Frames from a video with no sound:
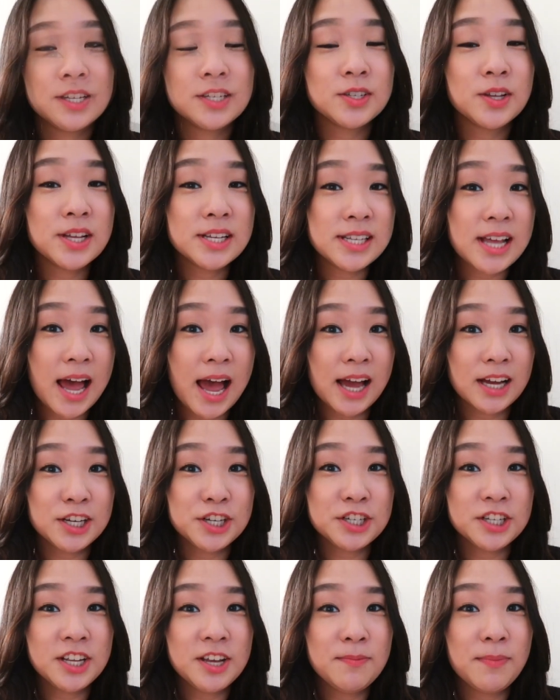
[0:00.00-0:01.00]
So this
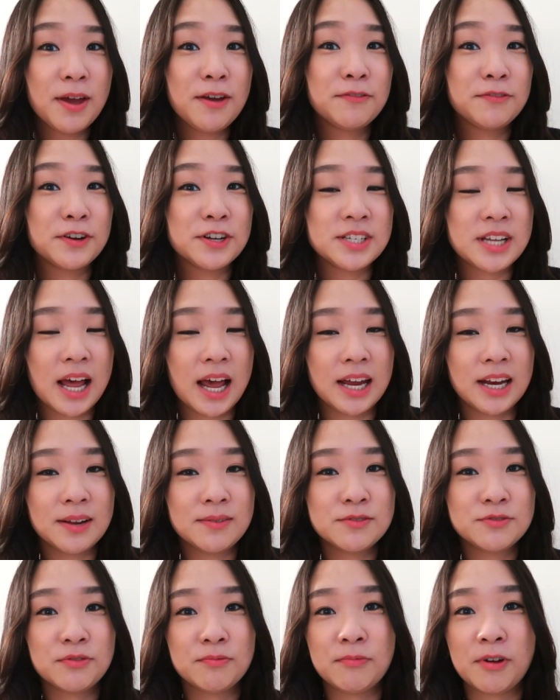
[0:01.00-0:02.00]
actually my first
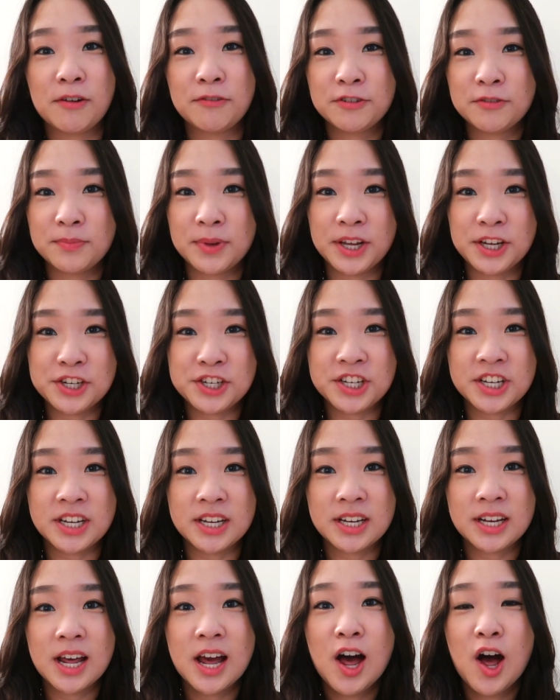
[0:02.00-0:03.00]
items from
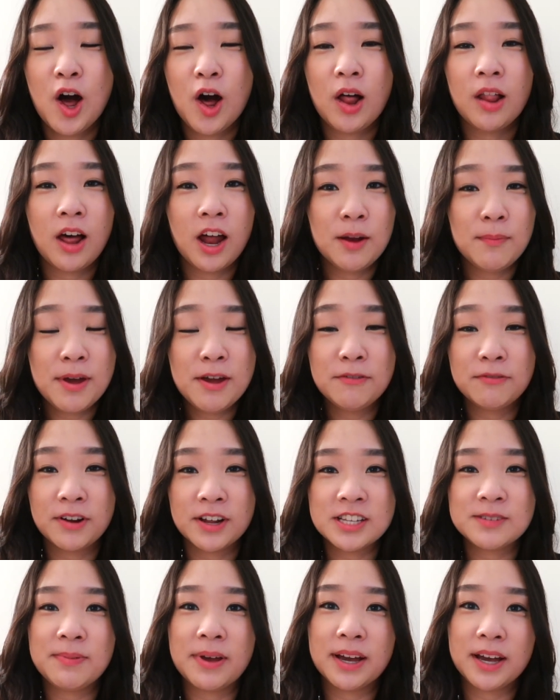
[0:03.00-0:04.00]
Reformation. A lot of my
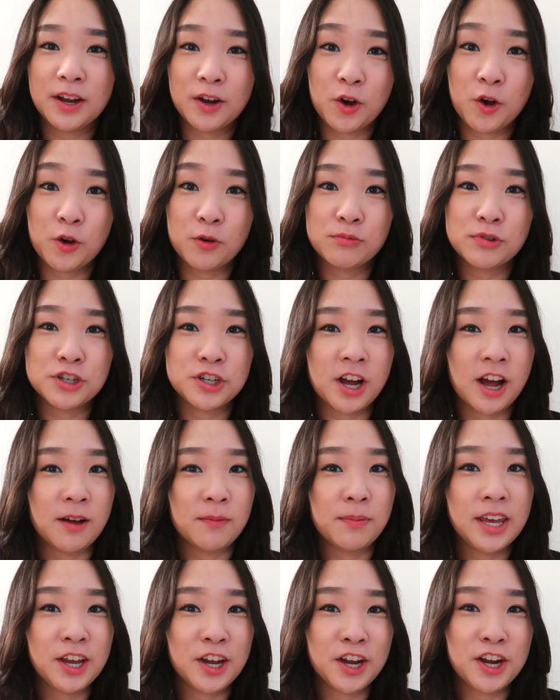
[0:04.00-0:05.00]
friends back at home
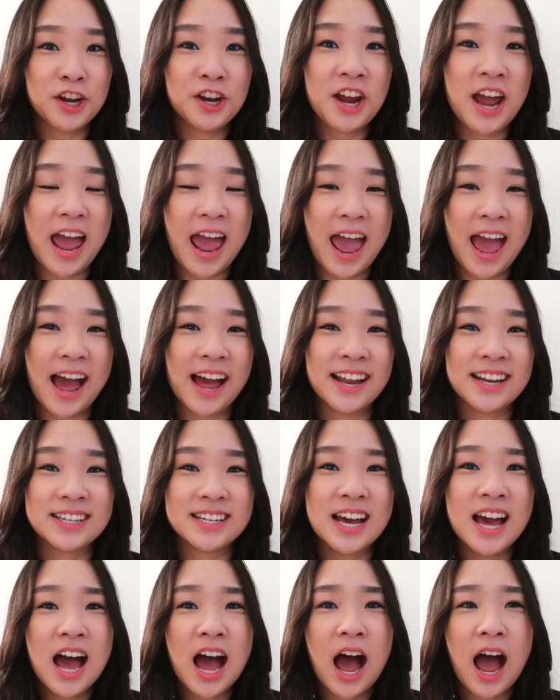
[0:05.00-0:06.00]
shop here and
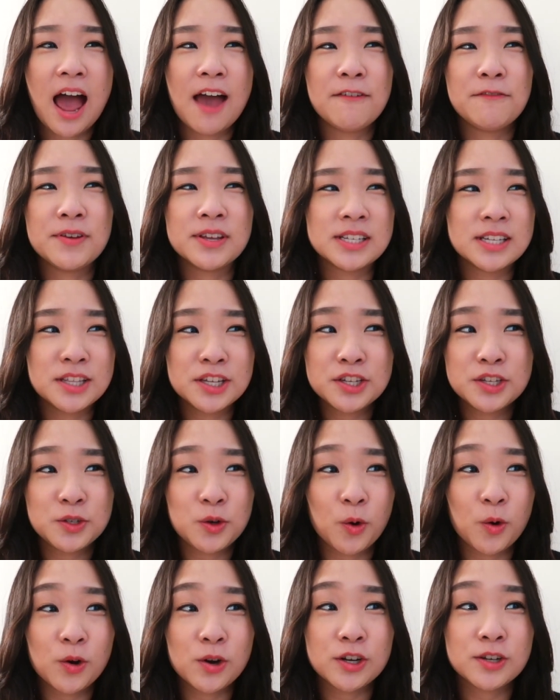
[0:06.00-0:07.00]
I visit the
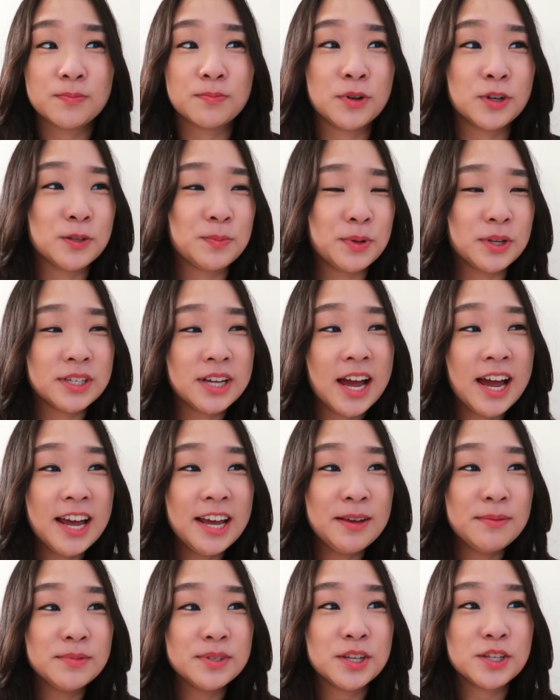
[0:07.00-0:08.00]
store multiple
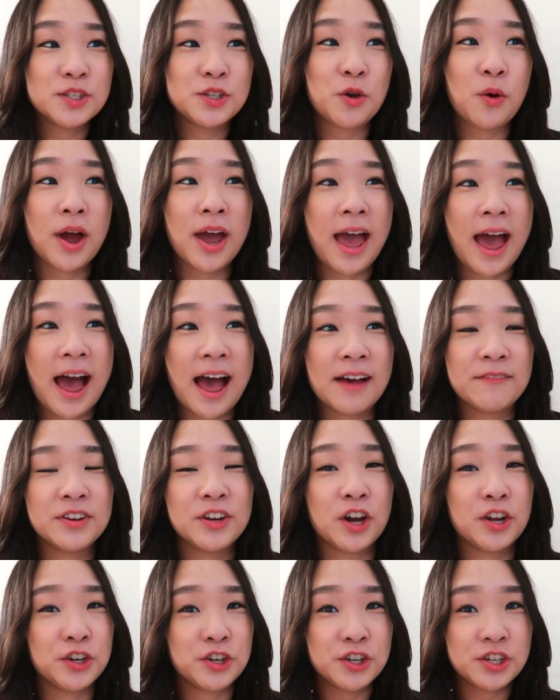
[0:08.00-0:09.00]
times so I have an
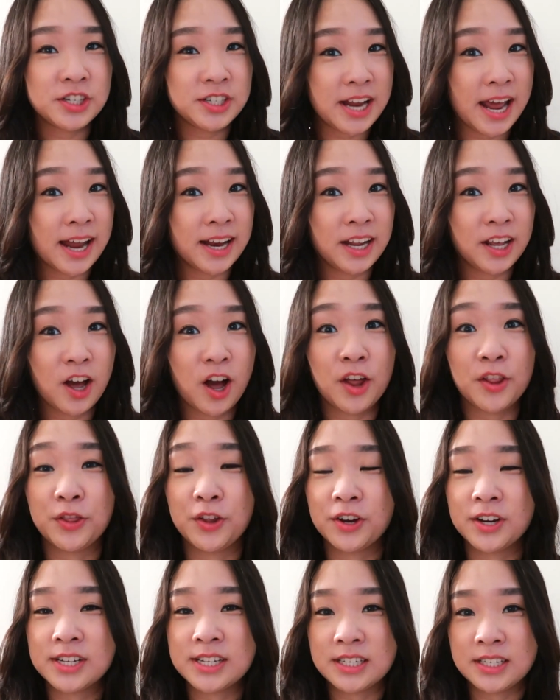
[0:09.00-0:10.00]
understanding on
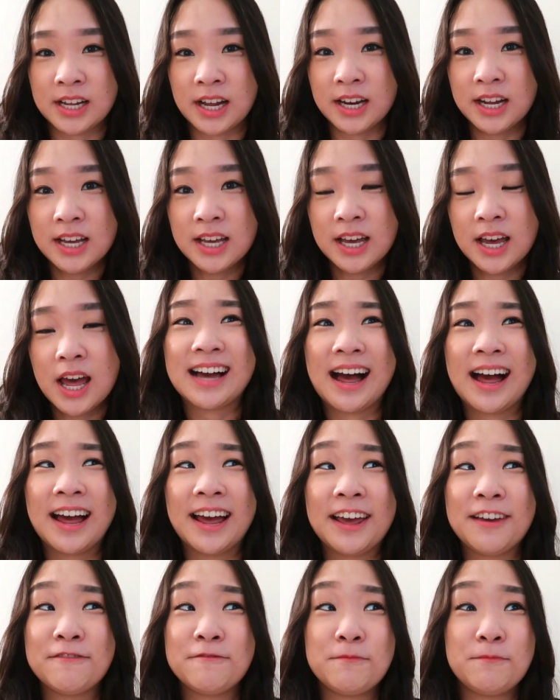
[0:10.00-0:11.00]
their aesthetic.
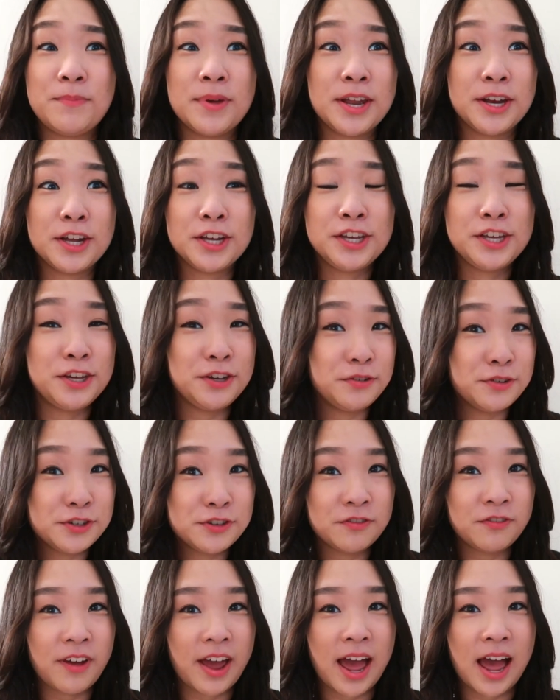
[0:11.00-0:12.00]
I've been a
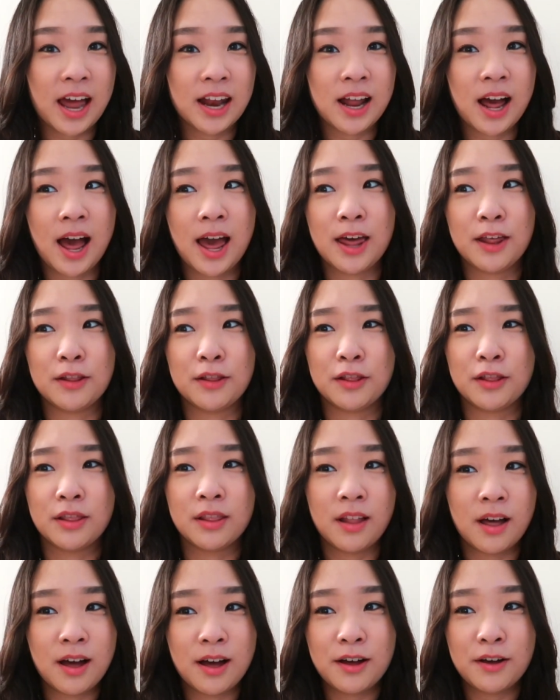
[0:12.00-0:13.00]
huge fan. I
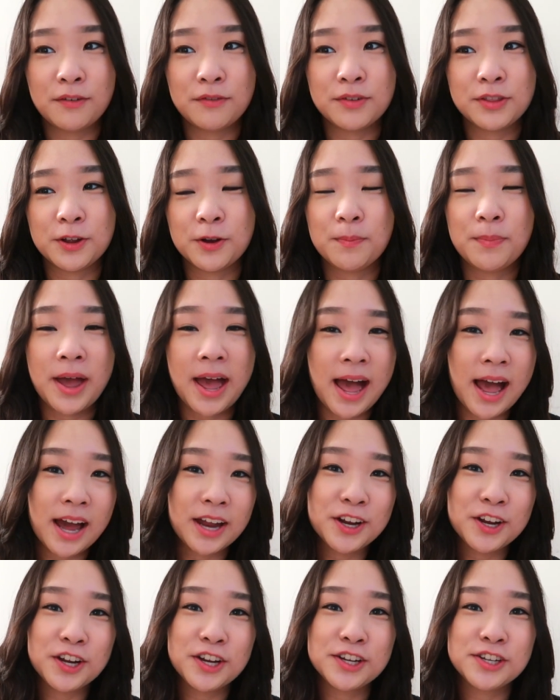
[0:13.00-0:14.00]
love their
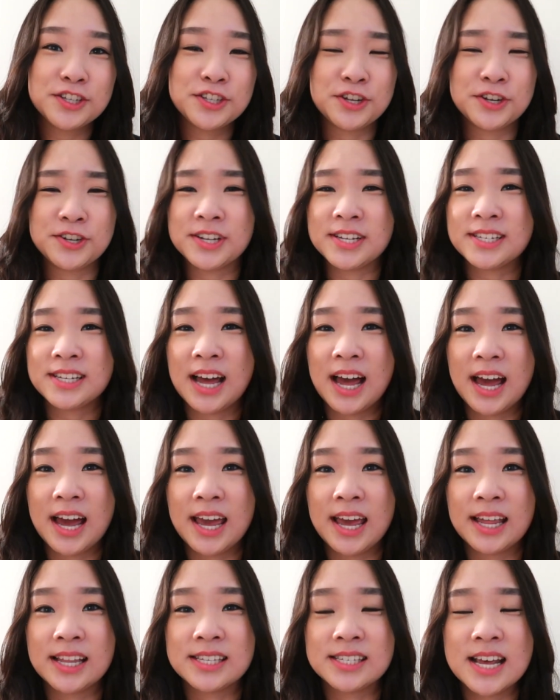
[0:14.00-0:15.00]
patterns, their designs.